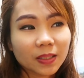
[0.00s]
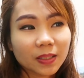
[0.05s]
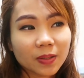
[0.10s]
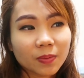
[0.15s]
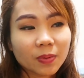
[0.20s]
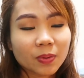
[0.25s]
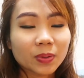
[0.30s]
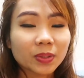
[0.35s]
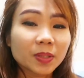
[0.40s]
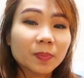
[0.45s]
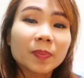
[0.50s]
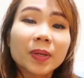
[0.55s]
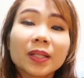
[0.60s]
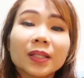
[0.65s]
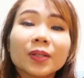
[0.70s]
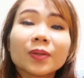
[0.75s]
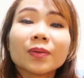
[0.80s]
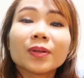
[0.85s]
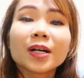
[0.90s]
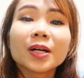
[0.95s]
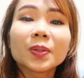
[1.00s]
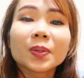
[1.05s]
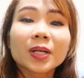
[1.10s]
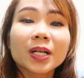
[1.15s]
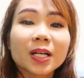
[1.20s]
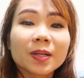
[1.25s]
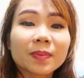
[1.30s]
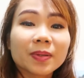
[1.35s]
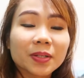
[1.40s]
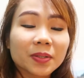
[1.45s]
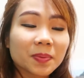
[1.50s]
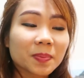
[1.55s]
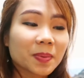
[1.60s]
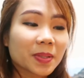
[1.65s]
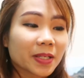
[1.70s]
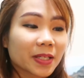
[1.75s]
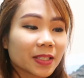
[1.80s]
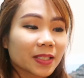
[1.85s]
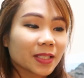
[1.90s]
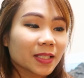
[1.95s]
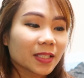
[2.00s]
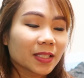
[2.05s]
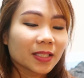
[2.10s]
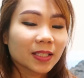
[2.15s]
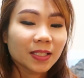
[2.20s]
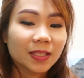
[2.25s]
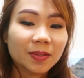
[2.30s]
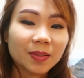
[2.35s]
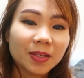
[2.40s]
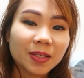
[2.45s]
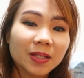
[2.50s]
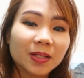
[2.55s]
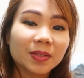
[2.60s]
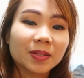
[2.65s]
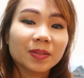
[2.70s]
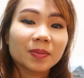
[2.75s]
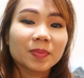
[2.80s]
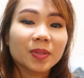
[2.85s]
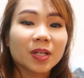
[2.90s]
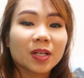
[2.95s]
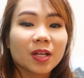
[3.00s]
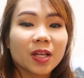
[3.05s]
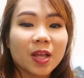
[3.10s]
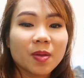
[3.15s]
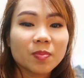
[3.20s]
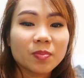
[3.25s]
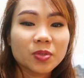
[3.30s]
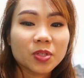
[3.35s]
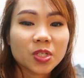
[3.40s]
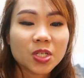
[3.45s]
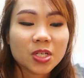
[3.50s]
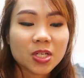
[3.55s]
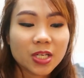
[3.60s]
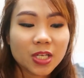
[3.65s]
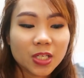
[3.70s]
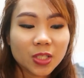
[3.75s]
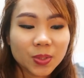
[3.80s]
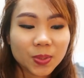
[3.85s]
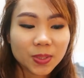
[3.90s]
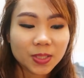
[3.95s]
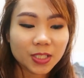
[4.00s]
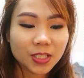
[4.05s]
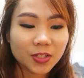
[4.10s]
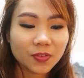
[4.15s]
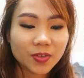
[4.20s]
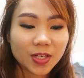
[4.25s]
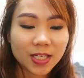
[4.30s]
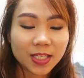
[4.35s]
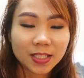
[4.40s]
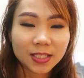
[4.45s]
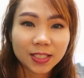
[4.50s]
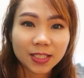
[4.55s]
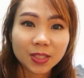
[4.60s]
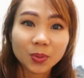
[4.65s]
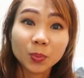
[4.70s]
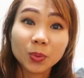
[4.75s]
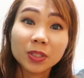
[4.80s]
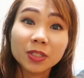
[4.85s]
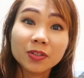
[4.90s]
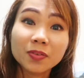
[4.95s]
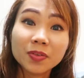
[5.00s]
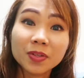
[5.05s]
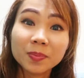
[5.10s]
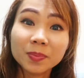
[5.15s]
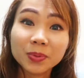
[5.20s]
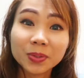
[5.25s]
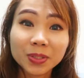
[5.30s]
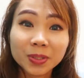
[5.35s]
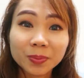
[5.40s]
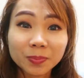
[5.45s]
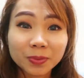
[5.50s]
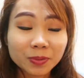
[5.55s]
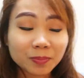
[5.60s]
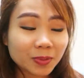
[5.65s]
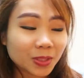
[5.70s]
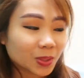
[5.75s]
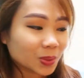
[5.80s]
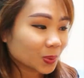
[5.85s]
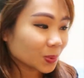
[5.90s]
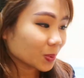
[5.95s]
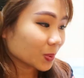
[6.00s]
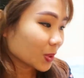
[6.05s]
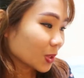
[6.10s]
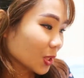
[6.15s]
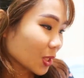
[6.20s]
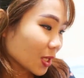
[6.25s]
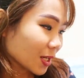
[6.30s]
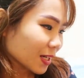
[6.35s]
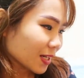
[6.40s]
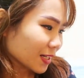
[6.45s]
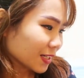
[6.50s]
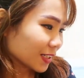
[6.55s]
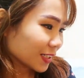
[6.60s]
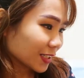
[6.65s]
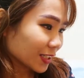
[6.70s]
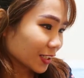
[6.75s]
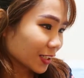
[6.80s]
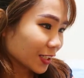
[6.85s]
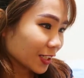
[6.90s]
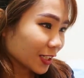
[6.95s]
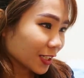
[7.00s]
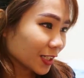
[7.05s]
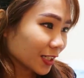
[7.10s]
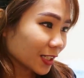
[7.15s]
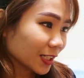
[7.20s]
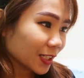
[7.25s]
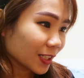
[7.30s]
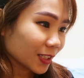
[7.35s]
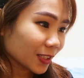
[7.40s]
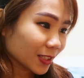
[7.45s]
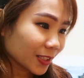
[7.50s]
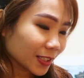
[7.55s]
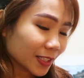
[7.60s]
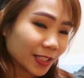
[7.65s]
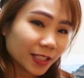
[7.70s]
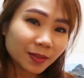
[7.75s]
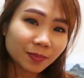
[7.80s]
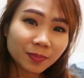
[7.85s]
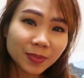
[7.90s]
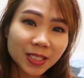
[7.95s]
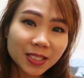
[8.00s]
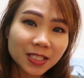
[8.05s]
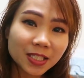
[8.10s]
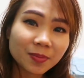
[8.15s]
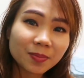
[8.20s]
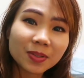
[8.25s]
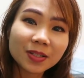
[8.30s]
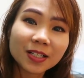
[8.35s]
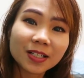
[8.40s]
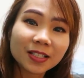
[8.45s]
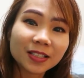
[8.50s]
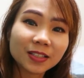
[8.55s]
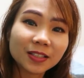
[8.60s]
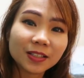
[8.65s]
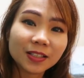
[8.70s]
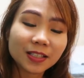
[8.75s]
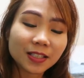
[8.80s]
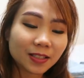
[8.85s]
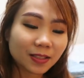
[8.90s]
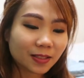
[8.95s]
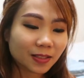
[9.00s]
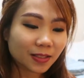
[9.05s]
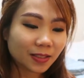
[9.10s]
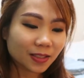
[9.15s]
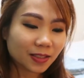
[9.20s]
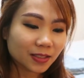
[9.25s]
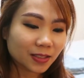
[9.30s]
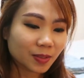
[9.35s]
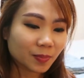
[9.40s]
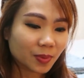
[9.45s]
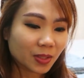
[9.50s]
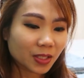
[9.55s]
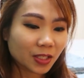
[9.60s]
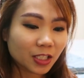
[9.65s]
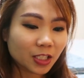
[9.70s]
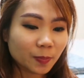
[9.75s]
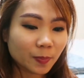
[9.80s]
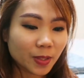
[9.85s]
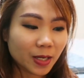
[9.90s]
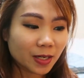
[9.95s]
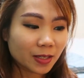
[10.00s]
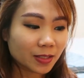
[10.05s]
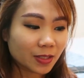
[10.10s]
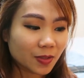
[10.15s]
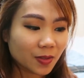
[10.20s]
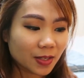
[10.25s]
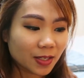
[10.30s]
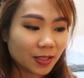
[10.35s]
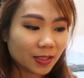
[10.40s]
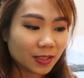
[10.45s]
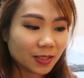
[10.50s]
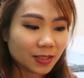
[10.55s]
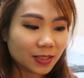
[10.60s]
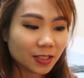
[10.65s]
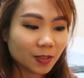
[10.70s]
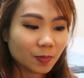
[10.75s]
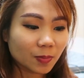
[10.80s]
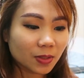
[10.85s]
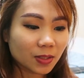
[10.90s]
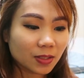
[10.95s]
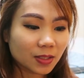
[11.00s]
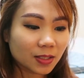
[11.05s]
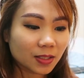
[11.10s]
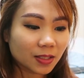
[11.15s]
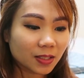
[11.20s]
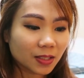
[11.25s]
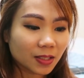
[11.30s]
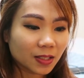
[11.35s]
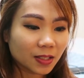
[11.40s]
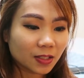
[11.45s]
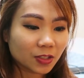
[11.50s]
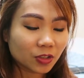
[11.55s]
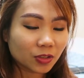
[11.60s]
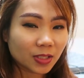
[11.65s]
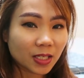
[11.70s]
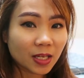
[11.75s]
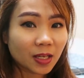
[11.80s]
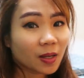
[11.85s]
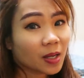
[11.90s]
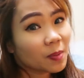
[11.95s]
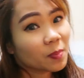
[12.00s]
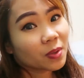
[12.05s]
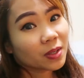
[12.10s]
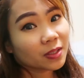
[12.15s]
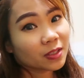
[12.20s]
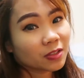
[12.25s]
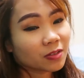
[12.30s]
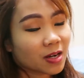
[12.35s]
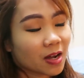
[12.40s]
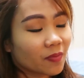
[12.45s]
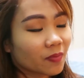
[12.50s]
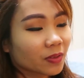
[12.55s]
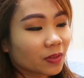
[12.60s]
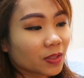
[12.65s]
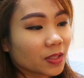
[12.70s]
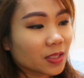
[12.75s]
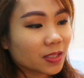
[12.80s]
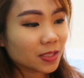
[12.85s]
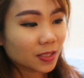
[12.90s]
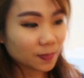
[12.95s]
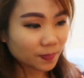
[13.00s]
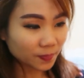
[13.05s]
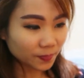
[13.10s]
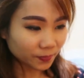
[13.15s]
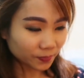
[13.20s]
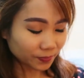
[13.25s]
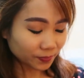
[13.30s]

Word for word: ano ko, depende kung gaano kahaba yung party. And then, I'm trying to see if I can get one of them to come with me to uh, get my SIM card. Kasi mag-expire na yung aking SIM card na... I, I bought a traveler SIM.